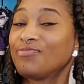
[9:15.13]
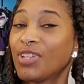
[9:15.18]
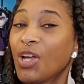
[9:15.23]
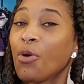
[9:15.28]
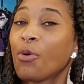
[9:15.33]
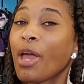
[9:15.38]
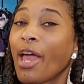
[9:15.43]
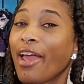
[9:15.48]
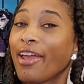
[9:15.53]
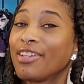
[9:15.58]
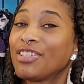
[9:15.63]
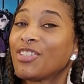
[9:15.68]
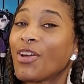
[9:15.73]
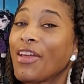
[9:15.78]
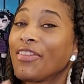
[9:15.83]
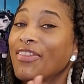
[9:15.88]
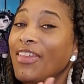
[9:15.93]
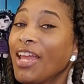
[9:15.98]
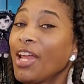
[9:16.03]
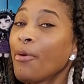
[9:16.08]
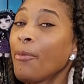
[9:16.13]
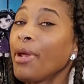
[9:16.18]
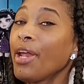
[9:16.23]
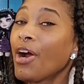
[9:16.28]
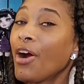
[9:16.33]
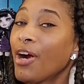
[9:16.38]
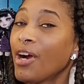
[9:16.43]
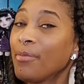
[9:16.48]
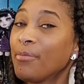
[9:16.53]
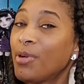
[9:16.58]
Okay, so I think we
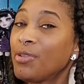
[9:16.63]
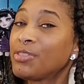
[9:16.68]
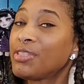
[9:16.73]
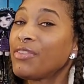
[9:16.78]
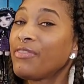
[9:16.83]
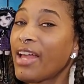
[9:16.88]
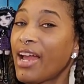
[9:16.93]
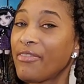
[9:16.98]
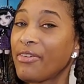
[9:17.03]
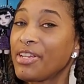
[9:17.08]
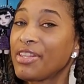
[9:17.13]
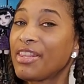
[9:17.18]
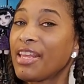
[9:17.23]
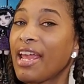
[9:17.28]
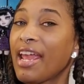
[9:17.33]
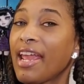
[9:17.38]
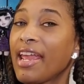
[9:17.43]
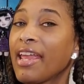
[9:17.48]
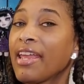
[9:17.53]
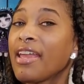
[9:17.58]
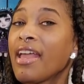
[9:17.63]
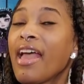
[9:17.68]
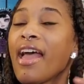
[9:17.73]
heard most of everything.